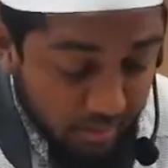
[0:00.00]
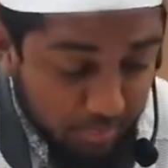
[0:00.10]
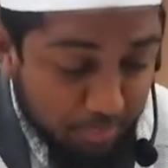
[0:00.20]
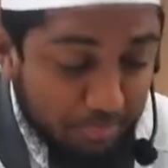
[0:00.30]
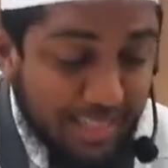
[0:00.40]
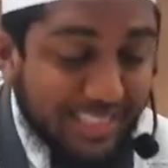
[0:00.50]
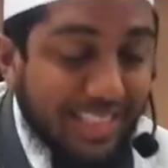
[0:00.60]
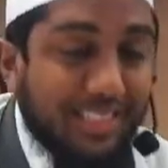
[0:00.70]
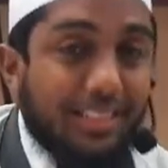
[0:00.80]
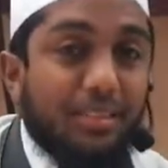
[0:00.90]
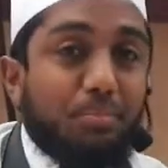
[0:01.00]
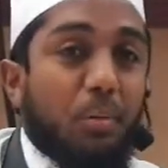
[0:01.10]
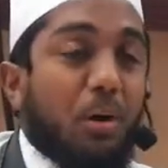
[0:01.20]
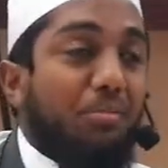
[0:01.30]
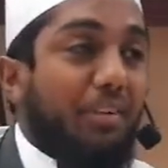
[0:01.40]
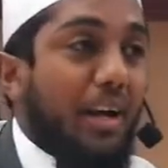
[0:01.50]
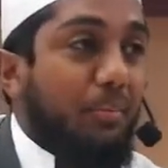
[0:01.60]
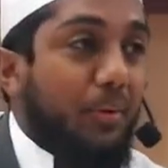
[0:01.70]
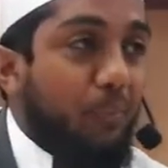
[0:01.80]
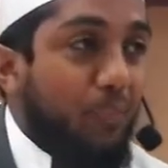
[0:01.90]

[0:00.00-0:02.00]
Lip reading: masadin, palm fiber.